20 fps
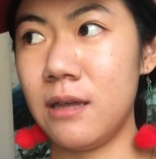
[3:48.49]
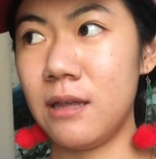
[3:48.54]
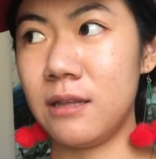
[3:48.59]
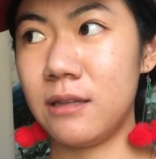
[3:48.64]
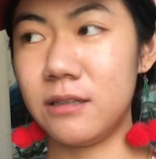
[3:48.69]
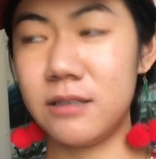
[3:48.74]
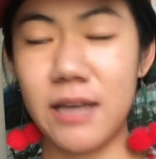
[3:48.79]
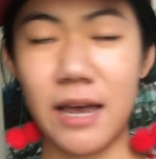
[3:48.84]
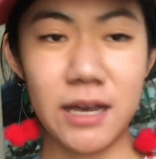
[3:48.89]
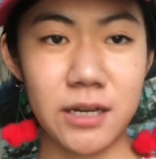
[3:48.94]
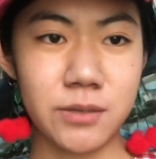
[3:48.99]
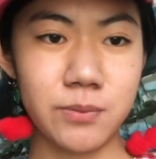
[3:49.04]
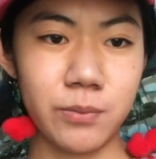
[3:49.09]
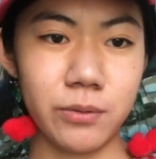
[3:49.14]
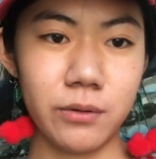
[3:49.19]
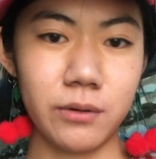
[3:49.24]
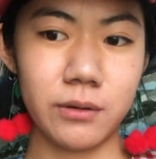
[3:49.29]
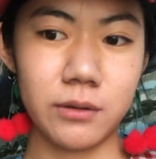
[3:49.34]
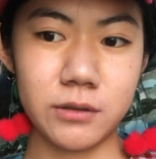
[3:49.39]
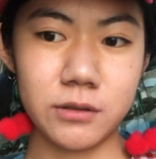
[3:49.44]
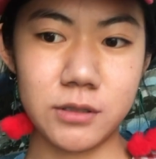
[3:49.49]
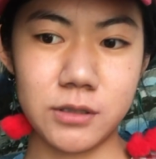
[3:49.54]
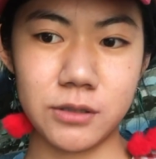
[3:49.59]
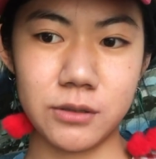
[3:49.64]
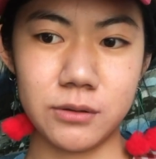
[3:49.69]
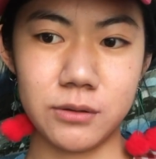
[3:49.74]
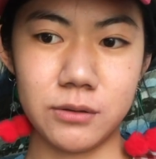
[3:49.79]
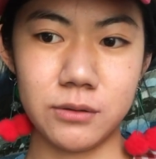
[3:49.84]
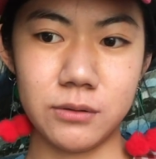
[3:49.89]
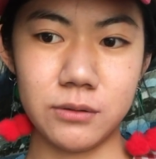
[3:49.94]
the dashboard
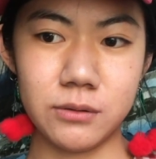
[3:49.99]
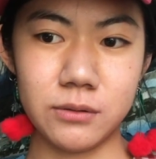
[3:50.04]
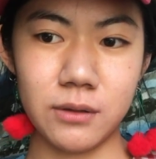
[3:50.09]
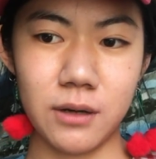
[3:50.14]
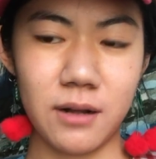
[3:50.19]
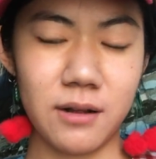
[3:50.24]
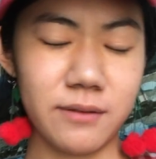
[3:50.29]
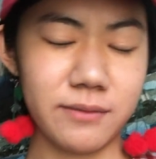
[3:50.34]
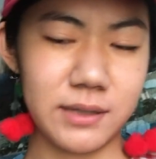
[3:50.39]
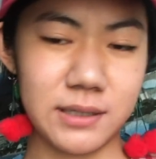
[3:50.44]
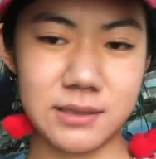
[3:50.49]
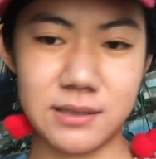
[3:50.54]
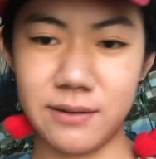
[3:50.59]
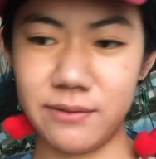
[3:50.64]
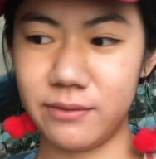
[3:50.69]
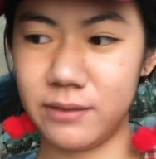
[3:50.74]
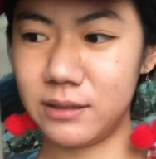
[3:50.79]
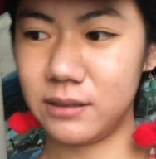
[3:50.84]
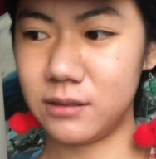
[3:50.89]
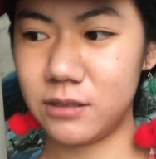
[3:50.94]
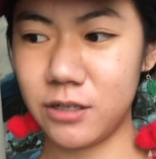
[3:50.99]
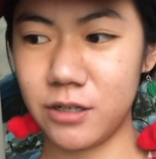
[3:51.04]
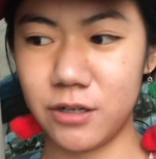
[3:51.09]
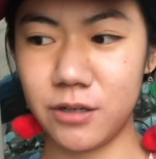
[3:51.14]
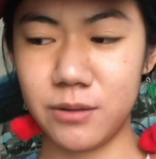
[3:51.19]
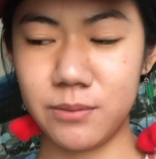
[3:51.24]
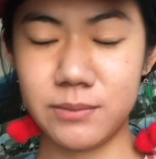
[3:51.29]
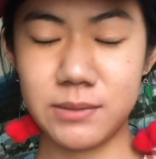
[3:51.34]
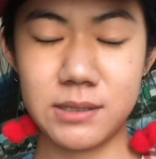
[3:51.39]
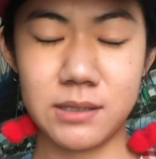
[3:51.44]
to all these different
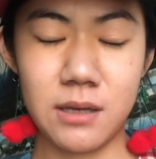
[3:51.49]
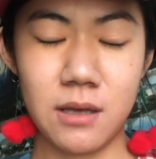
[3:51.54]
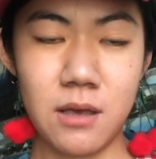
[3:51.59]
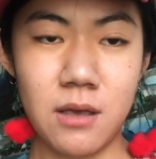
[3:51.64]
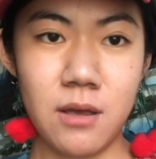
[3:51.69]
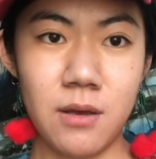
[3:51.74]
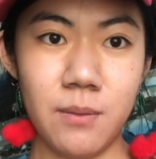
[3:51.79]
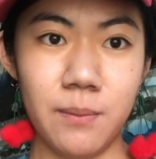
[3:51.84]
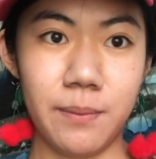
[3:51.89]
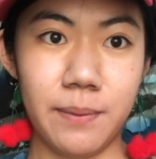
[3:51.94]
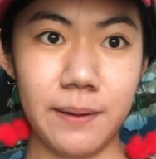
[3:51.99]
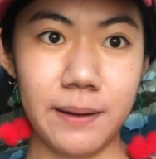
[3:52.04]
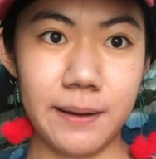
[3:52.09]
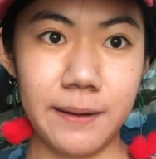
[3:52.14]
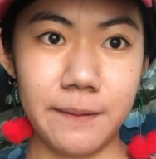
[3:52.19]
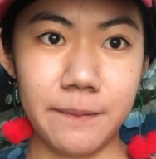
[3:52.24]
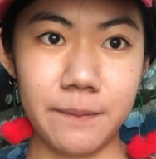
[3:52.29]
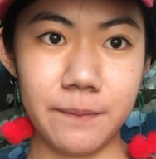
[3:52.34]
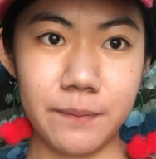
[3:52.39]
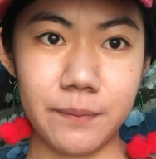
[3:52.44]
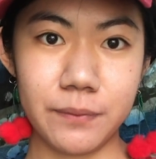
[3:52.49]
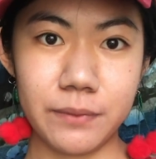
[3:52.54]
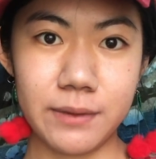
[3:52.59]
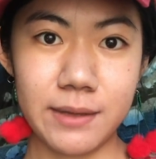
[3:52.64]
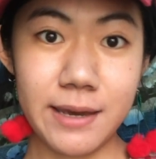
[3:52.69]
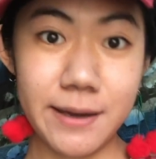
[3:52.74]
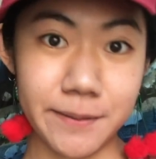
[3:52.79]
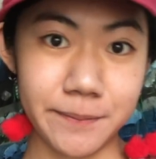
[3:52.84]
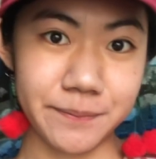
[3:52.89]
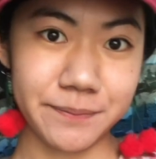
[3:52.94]
terms. But
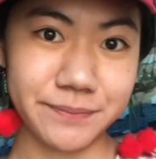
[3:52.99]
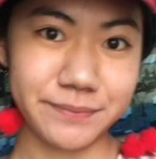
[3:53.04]
yeah.